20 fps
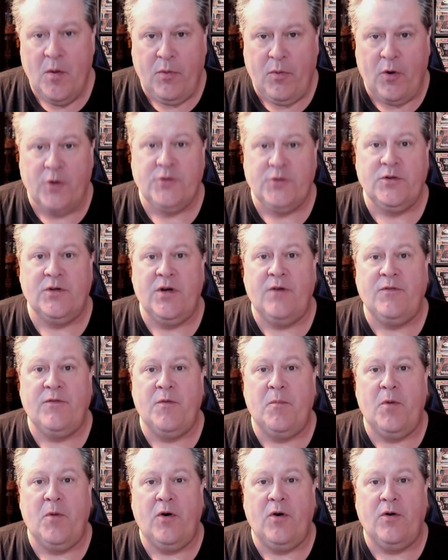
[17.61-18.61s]
Portrait of
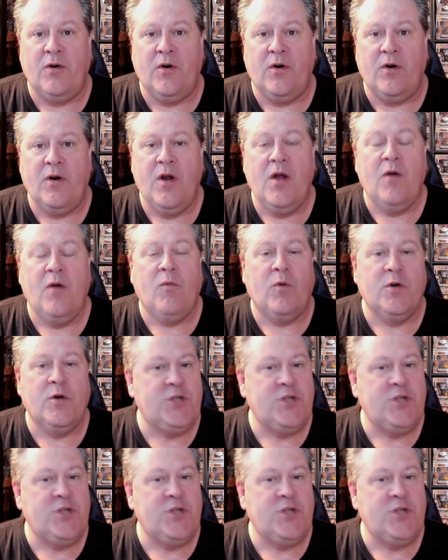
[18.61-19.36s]
a Murder, where